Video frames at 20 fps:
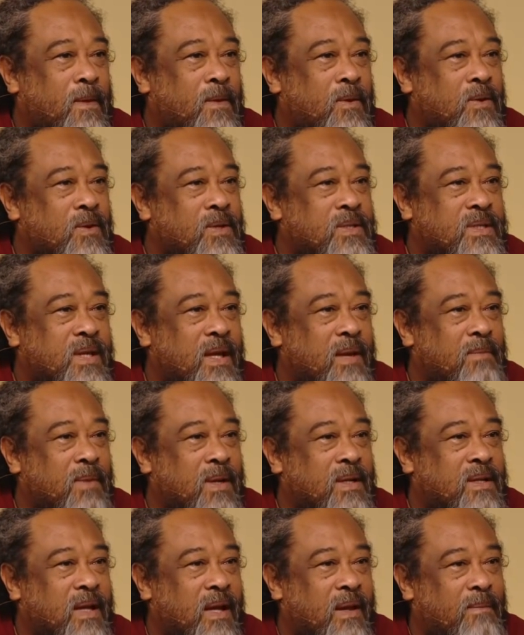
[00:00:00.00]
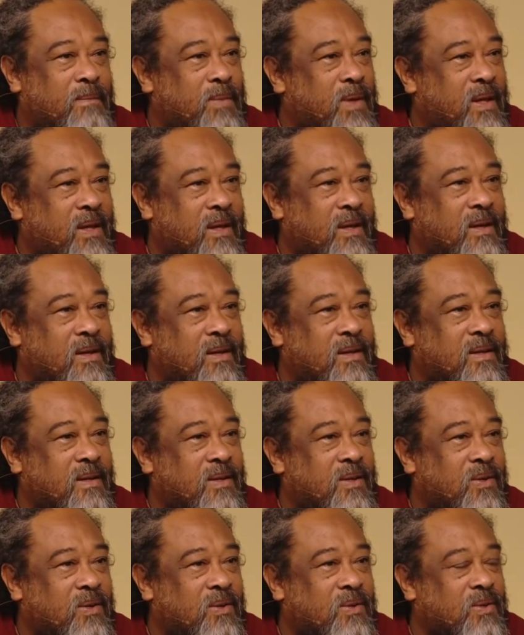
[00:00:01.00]
You are saying, but I am here,
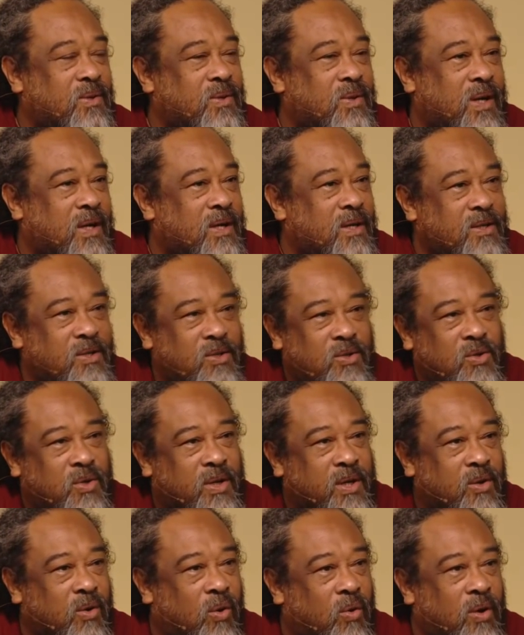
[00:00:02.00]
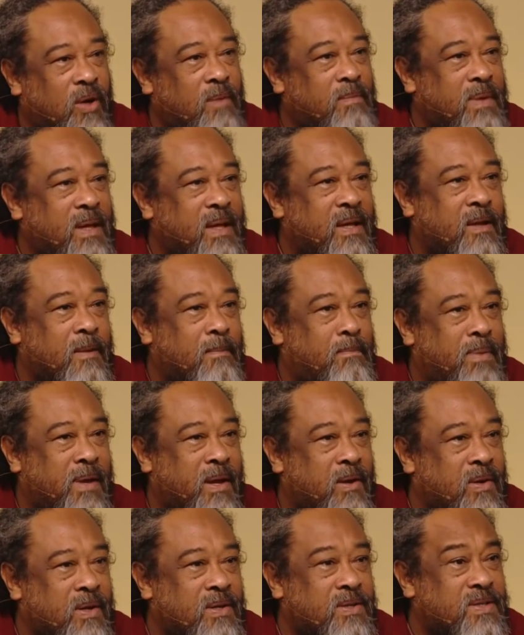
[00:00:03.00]
you can only be an
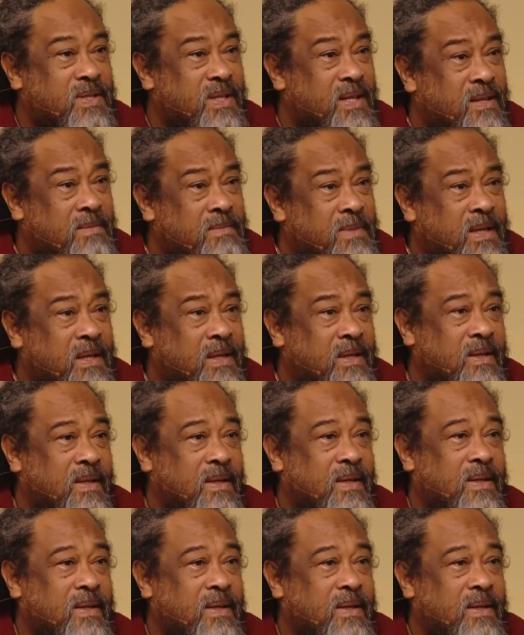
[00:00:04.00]
appearance in me.